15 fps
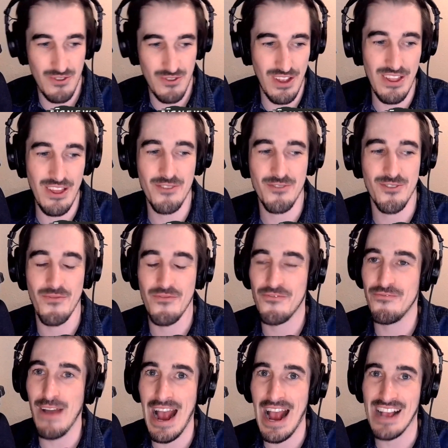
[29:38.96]
There's some
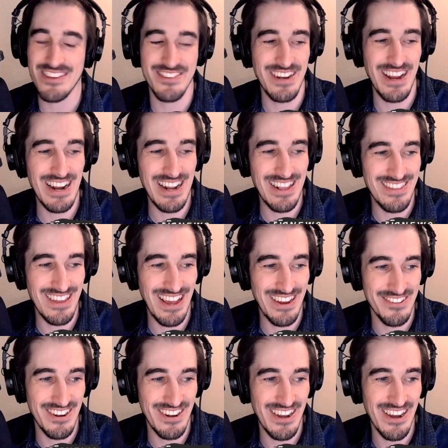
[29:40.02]
fascinating
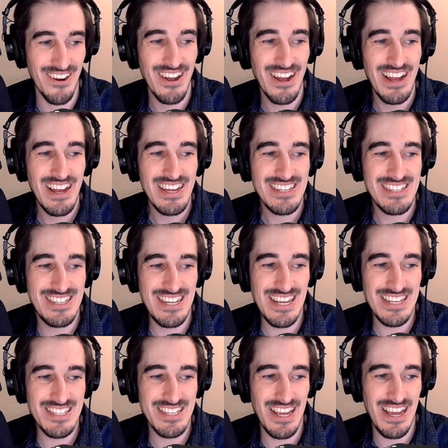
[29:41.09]
things in here.
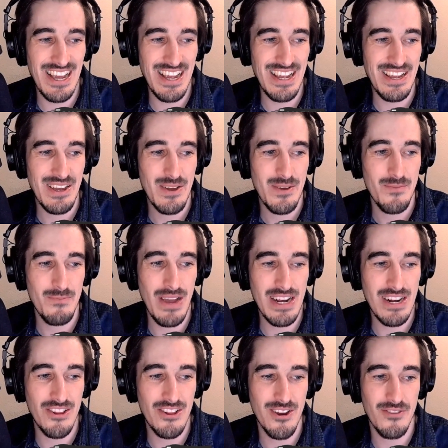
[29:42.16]
DSA
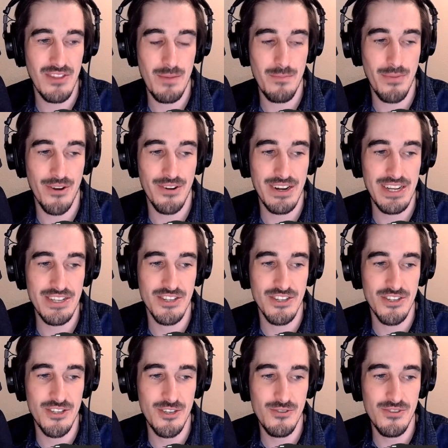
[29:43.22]
made clear that Bernie's
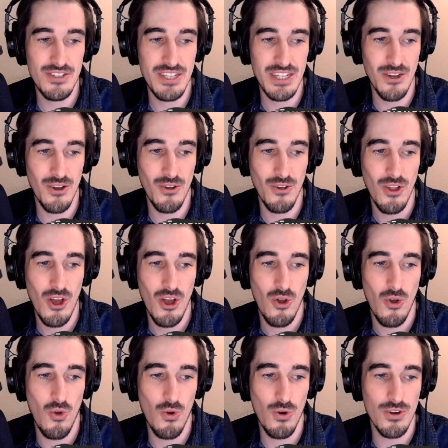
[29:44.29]
New Deal
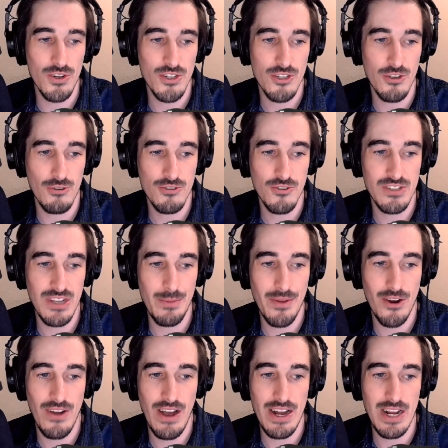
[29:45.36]
or social
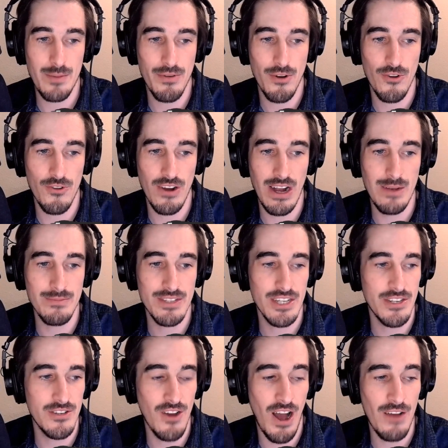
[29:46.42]
democratic program
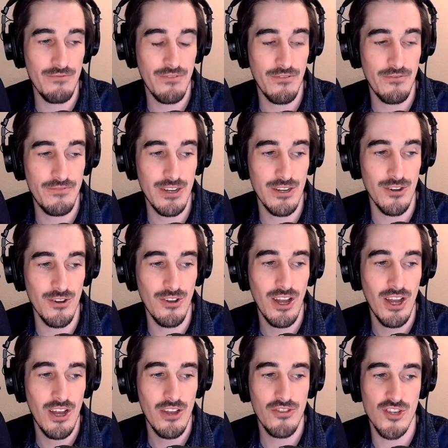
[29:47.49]
did not fulfill
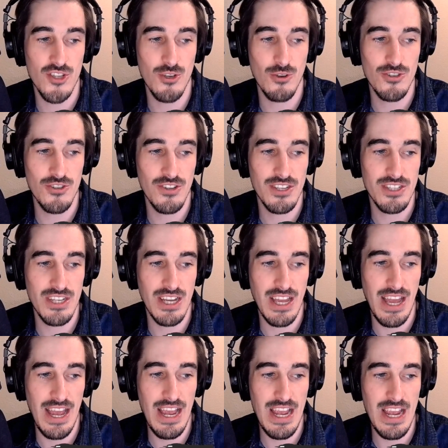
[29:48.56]
the socialistic
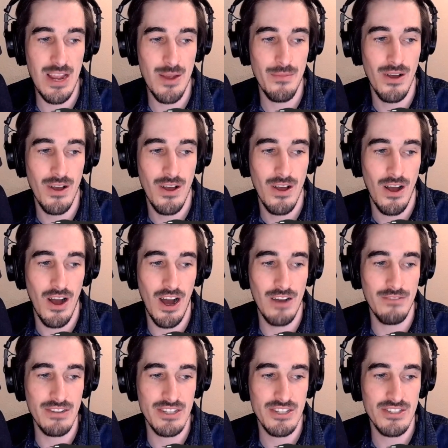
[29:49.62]
aim
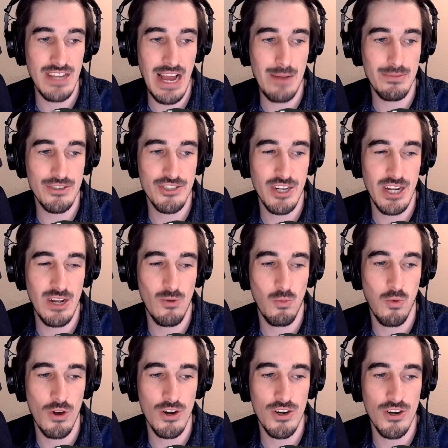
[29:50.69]
of establishing
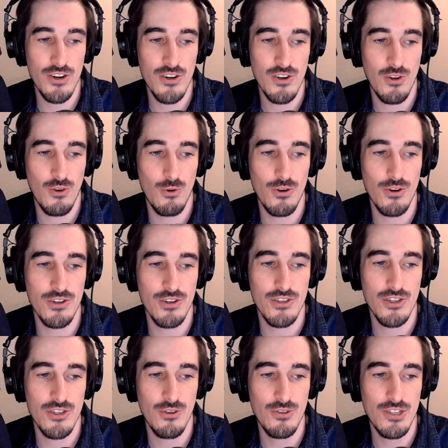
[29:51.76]
worker or
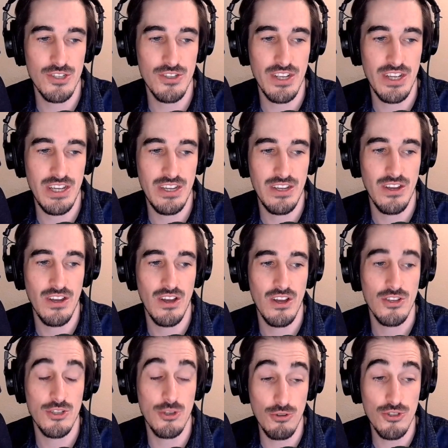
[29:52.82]
socially
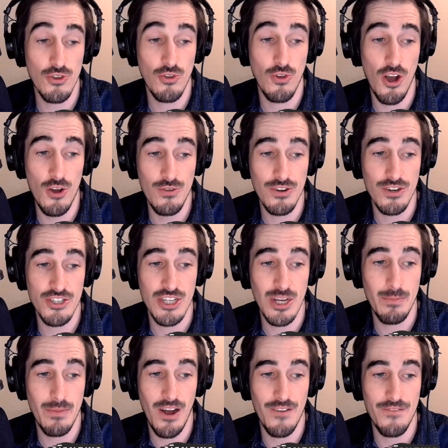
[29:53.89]
social
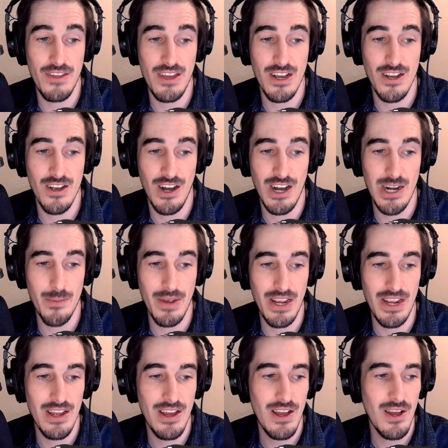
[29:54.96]
ownership of the
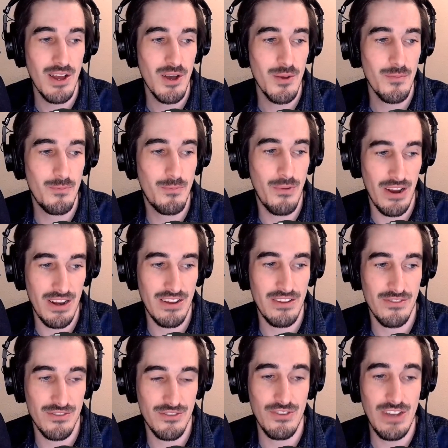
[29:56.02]
economy. But
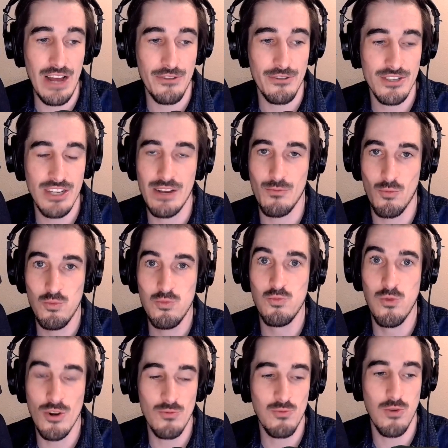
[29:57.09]
so yeah, they're saying
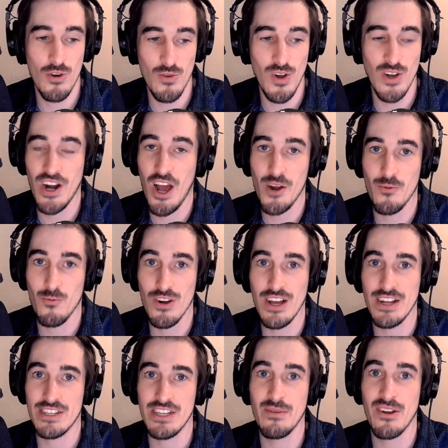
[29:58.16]
we're 100, we're
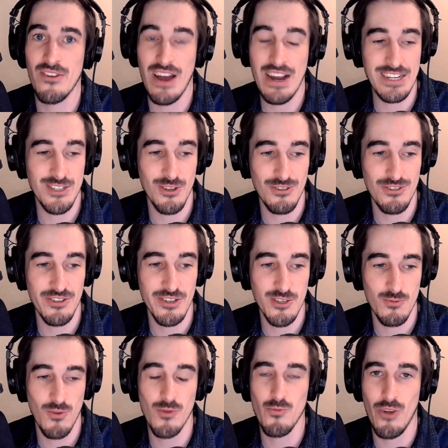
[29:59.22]
not democratic
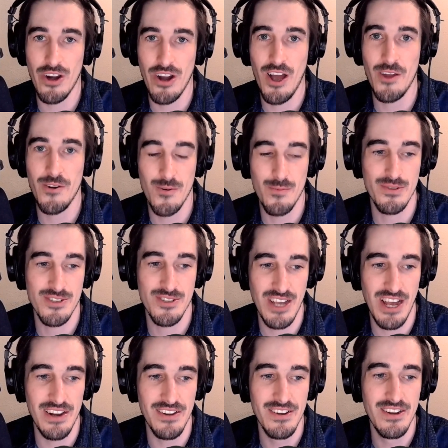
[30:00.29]
socialists. We're
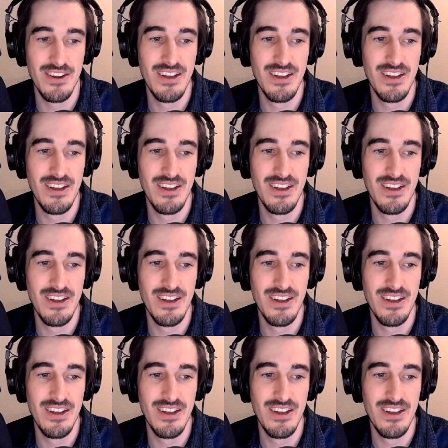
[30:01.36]
100%